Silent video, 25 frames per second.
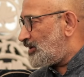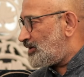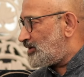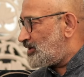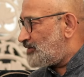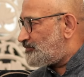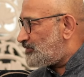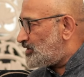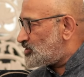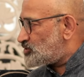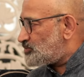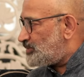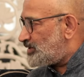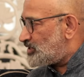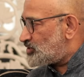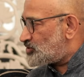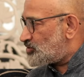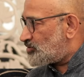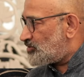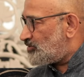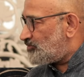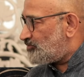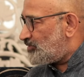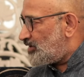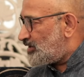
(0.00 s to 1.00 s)
Defence
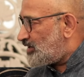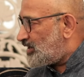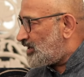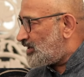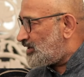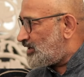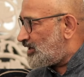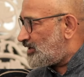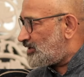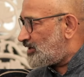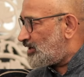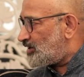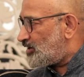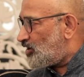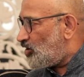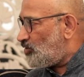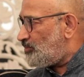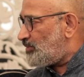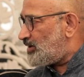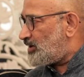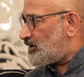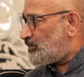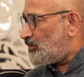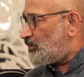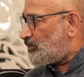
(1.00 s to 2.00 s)
Ministry of Indian
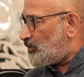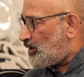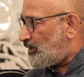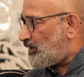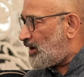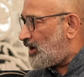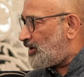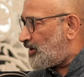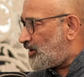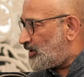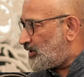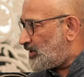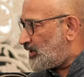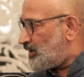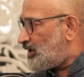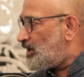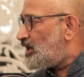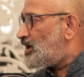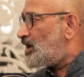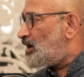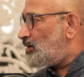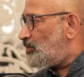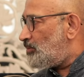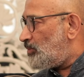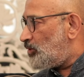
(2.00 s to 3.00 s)
government under the
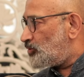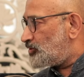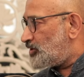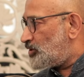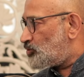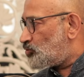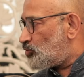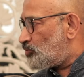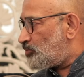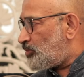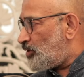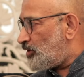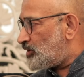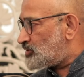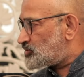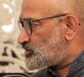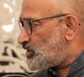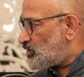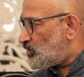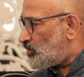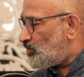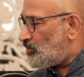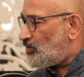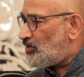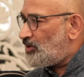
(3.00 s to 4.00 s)
Modi
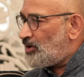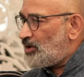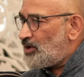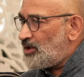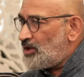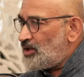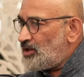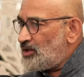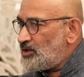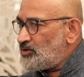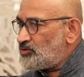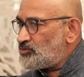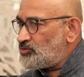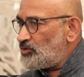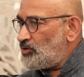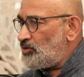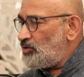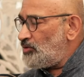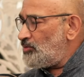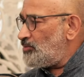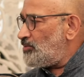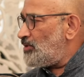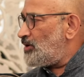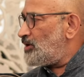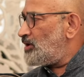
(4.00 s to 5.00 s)
2.0.
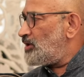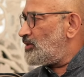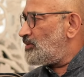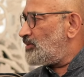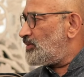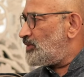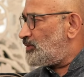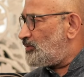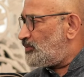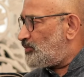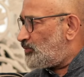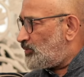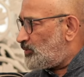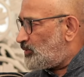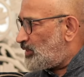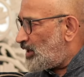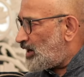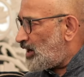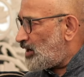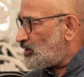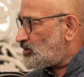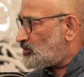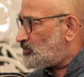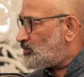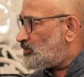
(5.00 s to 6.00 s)
So there
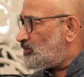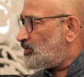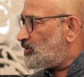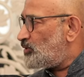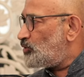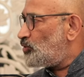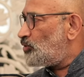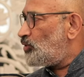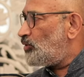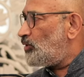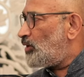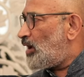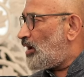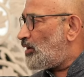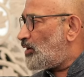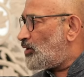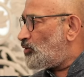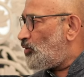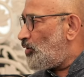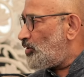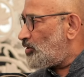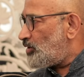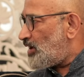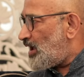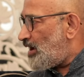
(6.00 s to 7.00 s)
are, you're
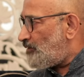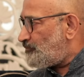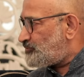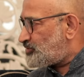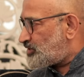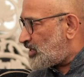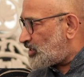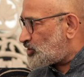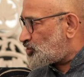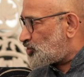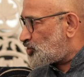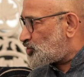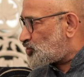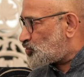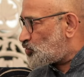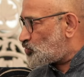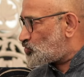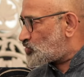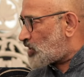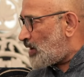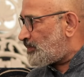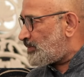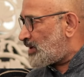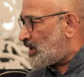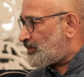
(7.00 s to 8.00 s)
going to have such
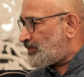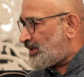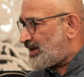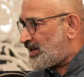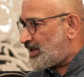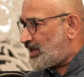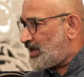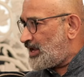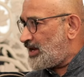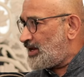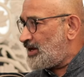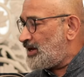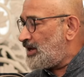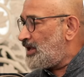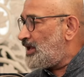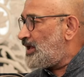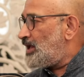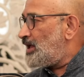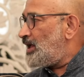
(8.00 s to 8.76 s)
issues coming up. And again,